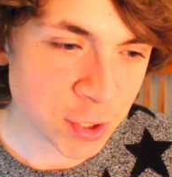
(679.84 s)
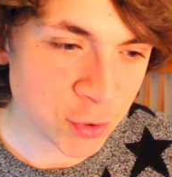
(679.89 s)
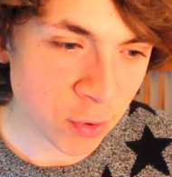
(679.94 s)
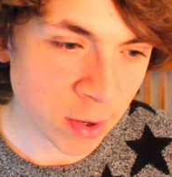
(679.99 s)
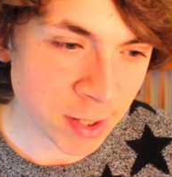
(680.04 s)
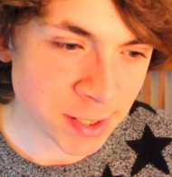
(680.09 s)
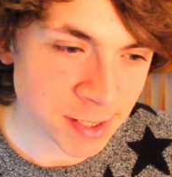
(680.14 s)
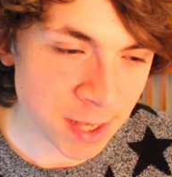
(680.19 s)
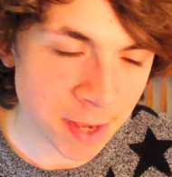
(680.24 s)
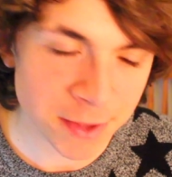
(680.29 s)
to
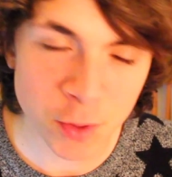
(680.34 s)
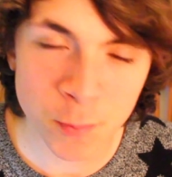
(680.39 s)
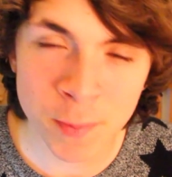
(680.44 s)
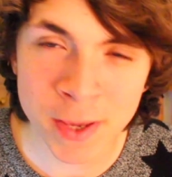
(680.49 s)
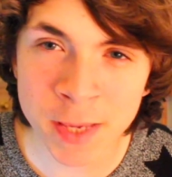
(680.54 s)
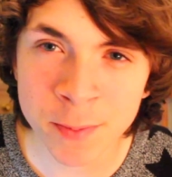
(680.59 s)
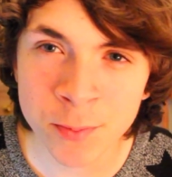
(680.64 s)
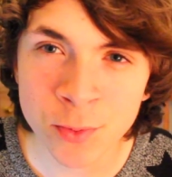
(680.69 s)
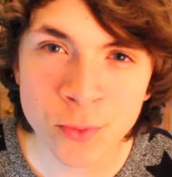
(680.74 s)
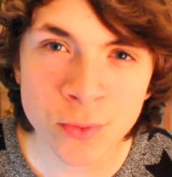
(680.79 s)
trust other
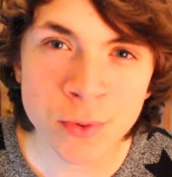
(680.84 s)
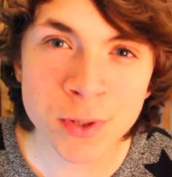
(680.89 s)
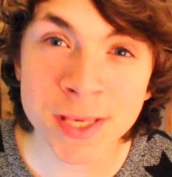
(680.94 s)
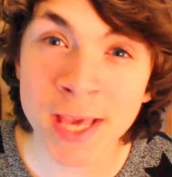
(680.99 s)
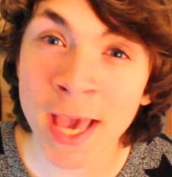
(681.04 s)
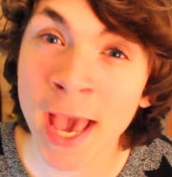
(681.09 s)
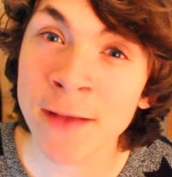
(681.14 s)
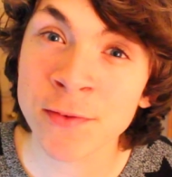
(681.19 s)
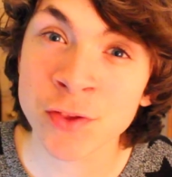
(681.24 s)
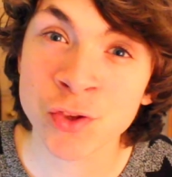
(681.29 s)
people
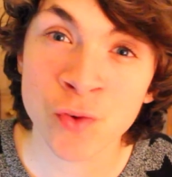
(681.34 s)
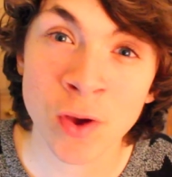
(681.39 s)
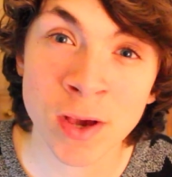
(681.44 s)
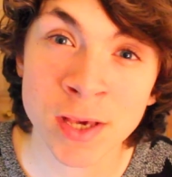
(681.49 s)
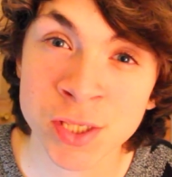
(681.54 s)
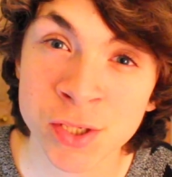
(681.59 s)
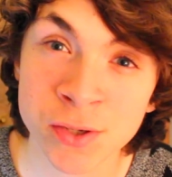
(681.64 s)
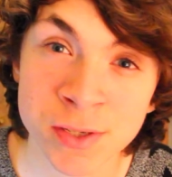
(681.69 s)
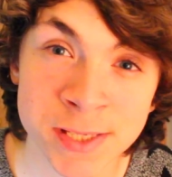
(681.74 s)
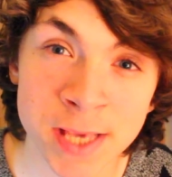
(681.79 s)
you have to
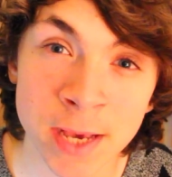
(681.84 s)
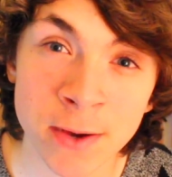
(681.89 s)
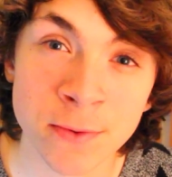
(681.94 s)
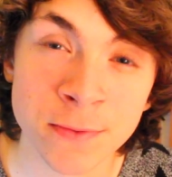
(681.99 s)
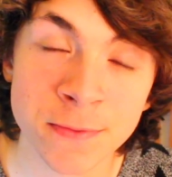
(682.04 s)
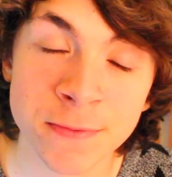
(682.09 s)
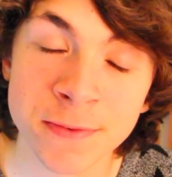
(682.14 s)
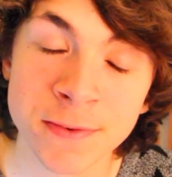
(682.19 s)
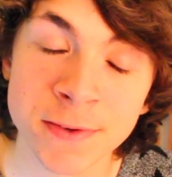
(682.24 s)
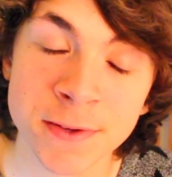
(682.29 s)
trust
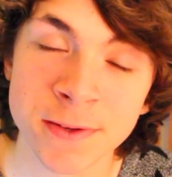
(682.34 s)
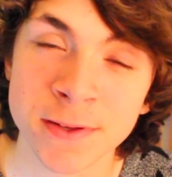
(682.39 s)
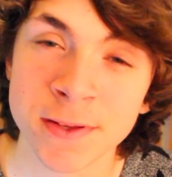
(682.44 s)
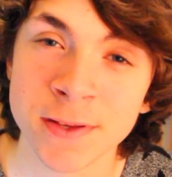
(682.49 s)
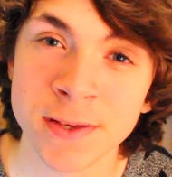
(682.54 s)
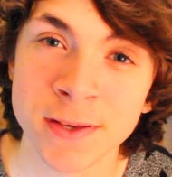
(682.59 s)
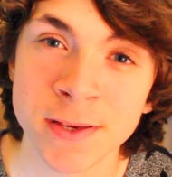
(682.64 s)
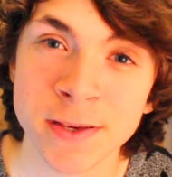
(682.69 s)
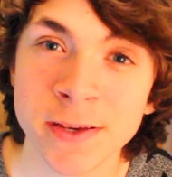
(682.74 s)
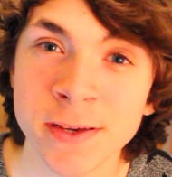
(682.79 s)
yourself.
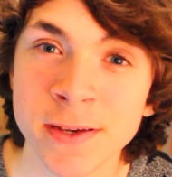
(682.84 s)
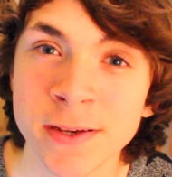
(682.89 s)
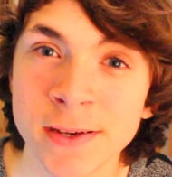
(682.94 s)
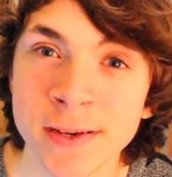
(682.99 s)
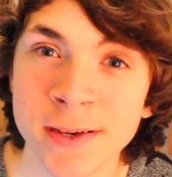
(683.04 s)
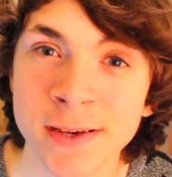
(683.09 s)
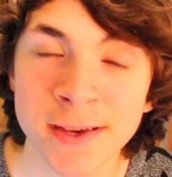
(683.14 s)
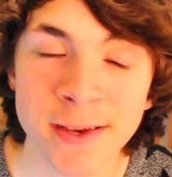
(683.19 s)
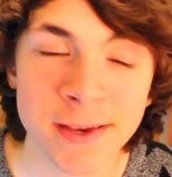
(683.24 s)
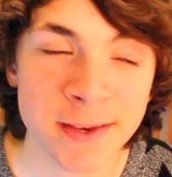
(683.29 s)

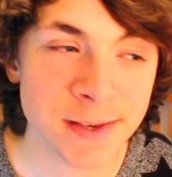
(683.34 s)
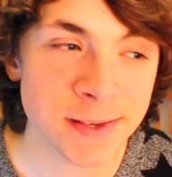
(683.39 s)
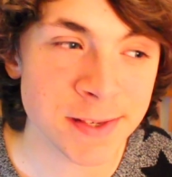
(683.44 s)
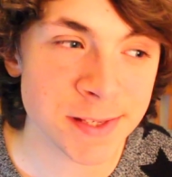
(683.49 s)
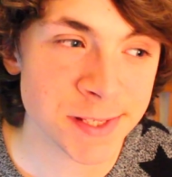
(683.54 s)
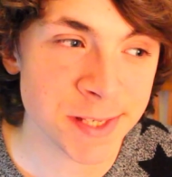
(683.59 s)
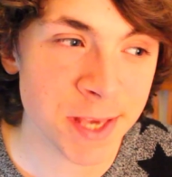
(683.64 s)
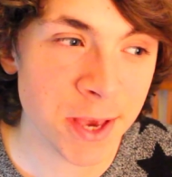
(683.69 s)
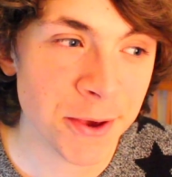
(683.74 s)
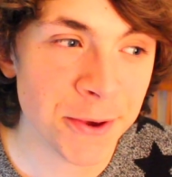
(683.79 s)

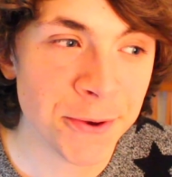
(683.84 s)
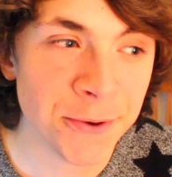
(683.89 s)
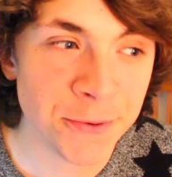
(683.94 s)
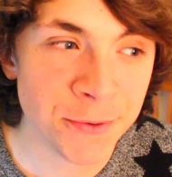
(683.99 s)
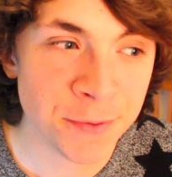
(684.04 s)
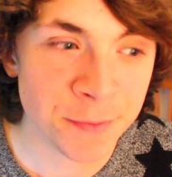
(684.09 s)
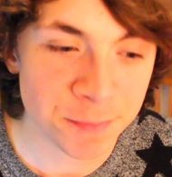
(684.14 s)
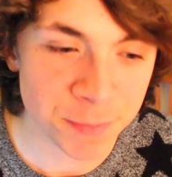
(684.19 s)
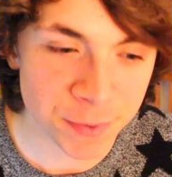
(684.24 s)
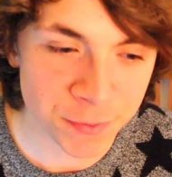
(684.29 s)

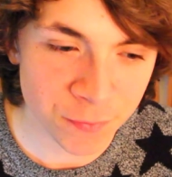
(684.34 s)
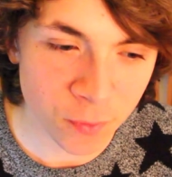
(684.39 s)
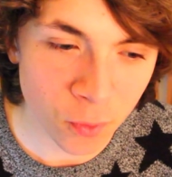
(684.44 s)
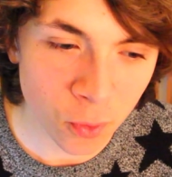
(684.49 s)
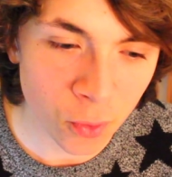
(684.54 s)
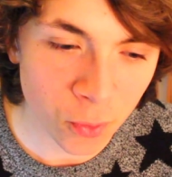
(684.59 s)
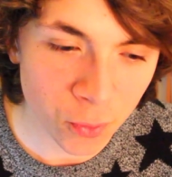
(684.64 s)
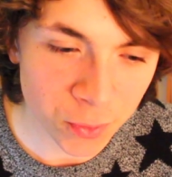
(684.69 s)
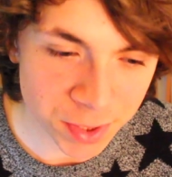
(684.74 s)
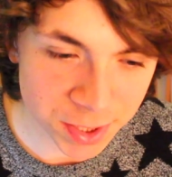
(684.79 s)
So
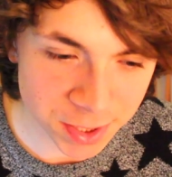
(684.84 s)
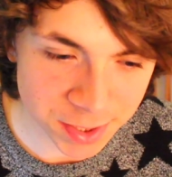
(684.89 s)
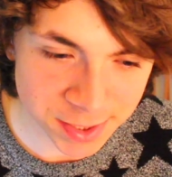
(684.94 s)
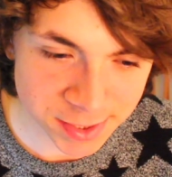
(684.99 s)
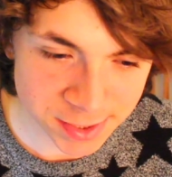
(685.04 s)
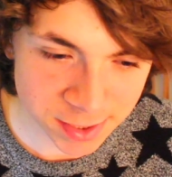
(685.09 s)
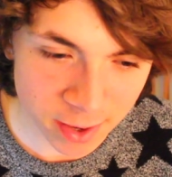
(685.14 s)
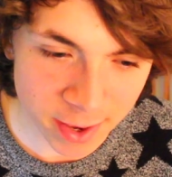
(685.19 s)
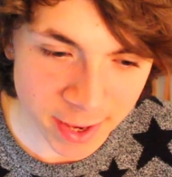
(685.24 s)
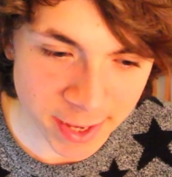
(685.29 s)
before you
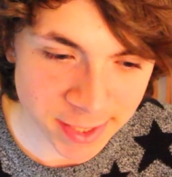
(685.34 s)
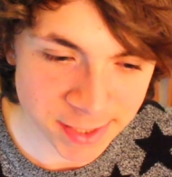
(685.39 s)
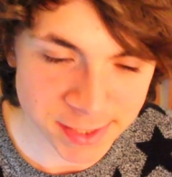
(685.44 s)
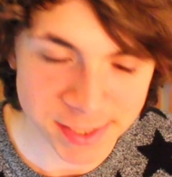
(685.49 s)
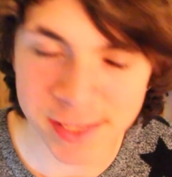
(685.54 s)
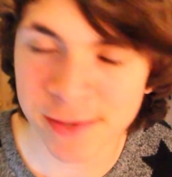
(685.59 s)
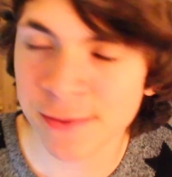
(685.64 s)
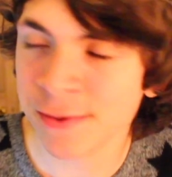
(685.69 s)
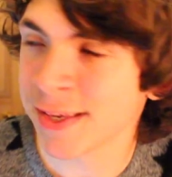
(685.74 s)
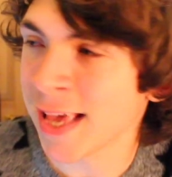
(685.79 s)
decide
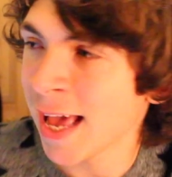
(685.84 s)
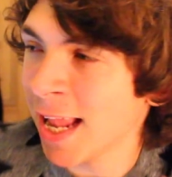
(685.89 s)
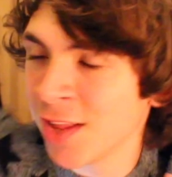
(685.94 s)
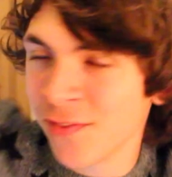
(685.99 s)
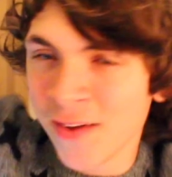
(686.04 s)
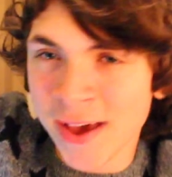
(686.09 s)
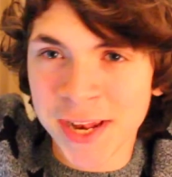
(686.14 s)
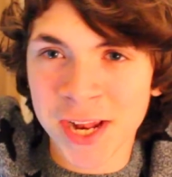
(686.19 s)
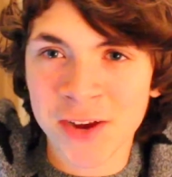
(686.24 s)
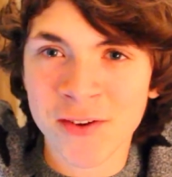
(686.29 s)
to
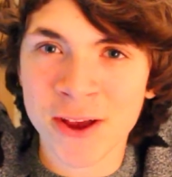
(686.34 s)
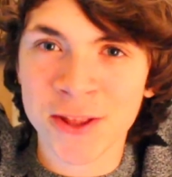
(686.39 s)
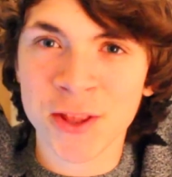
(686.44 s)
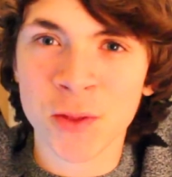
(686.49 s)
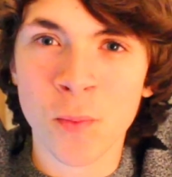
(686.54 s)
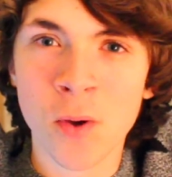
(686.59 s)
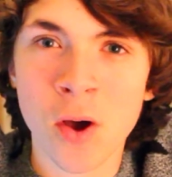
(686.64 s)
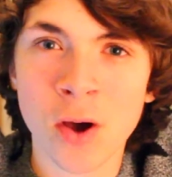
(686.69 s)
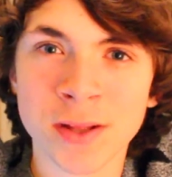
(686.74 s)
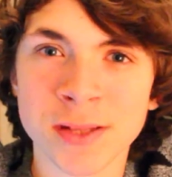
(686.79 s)
gallivant around
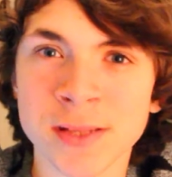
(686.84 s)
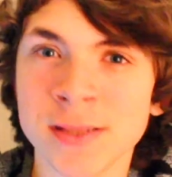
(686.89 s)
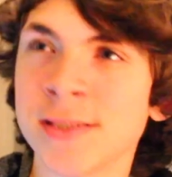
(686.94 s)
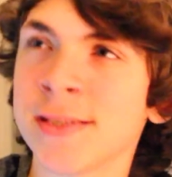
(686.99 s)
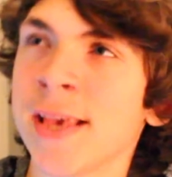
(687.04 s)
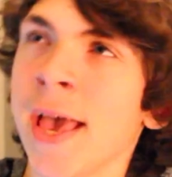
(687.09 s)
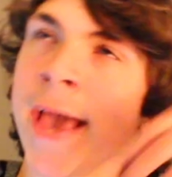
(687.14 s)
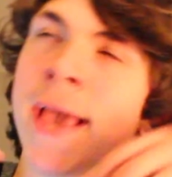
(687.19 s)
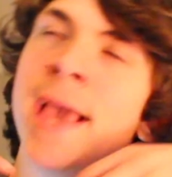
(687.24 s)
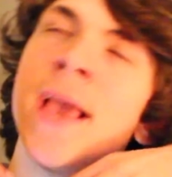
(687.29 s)
the world and
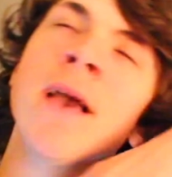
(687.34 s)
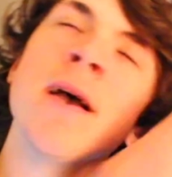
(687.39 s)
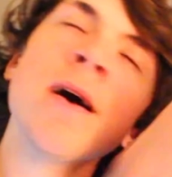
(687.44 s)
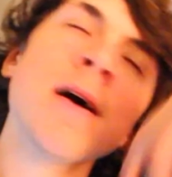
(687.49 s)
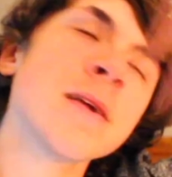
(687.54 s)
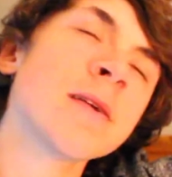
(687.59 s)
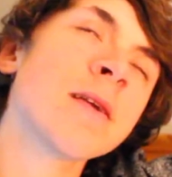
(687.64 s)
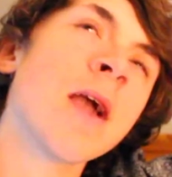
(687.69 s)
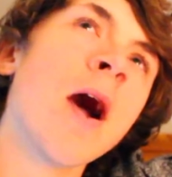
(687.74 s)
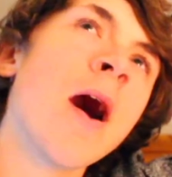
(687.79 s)
say
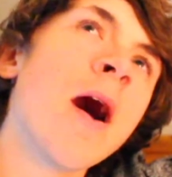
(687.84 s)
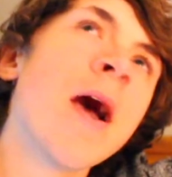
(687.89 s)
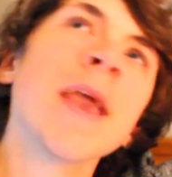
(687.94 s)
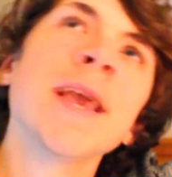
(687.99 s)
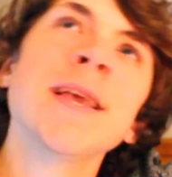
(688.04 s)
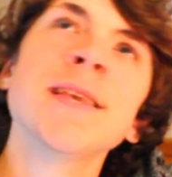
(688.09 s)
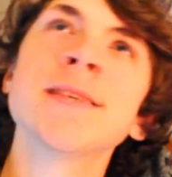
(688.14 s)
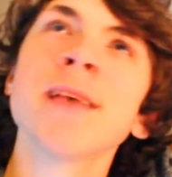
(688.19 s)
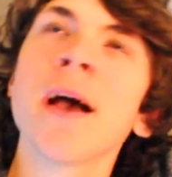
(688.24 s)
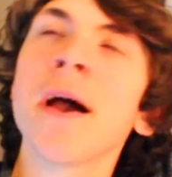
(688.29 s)

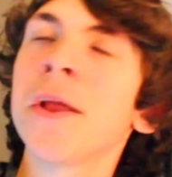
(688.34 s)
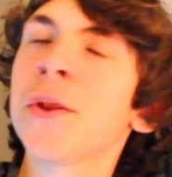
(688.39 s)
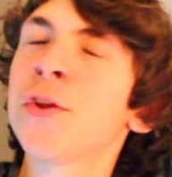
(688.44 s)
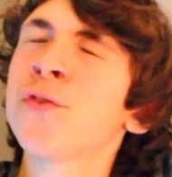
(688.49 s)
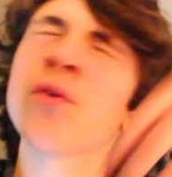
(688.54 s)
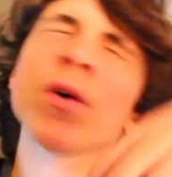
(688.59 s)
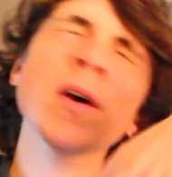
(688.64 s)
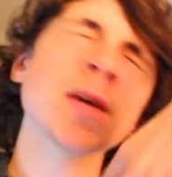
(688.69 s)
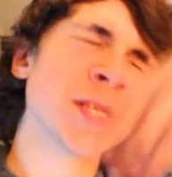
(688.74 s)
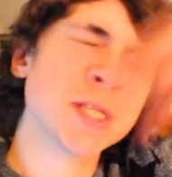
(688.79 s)
guys I
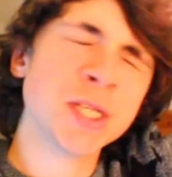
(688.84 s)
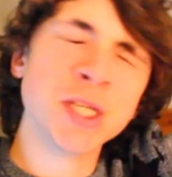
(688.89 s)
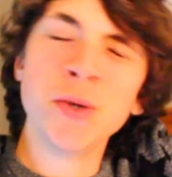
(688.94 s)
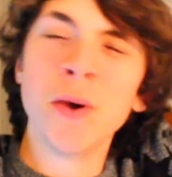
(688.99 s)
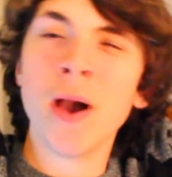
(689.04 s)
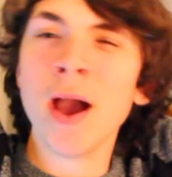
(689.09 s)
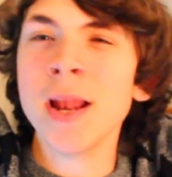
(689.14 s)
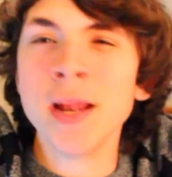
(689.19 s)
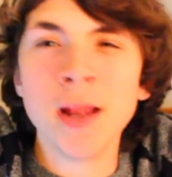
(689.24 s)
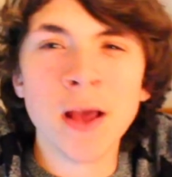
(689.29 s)
trust
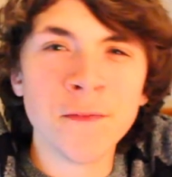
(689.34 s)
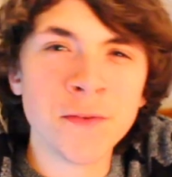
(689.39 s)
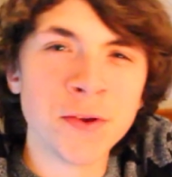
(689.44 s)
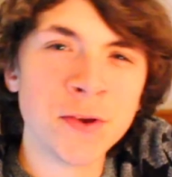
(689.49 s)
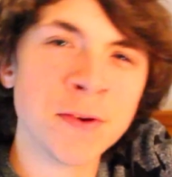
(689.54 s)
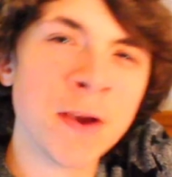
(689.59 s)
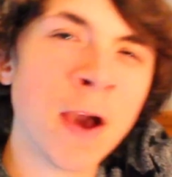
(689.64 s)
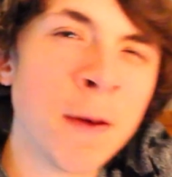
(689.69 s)
you I love you